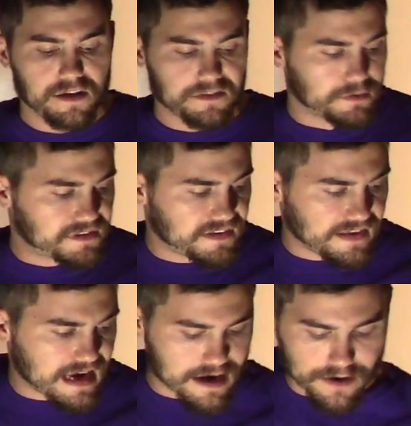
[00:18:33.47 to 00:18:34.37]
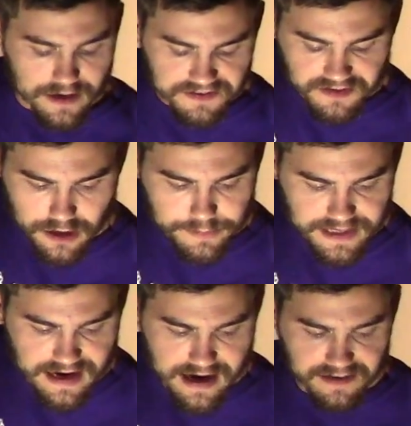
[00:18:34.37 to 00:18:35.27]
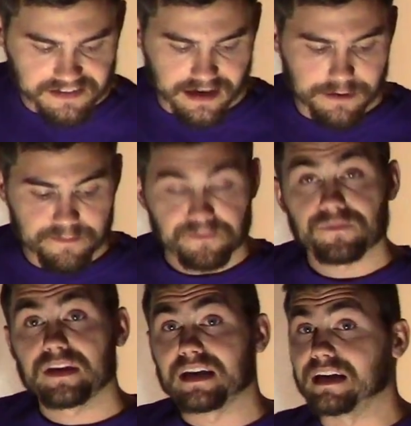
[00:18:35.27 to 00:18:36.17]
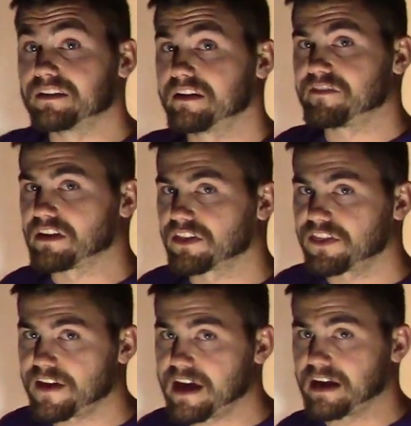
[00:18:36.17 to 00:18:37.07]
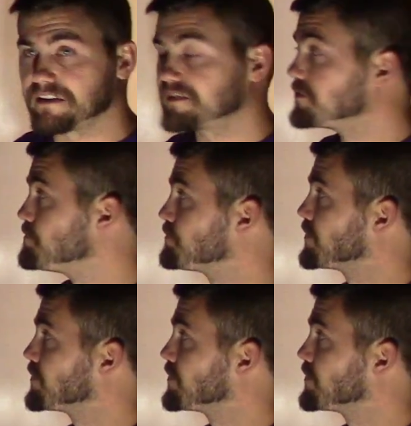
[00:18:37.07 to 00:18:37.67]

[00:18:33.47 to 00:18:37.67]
So when it's in the air, it's carbon dioxide. In living things,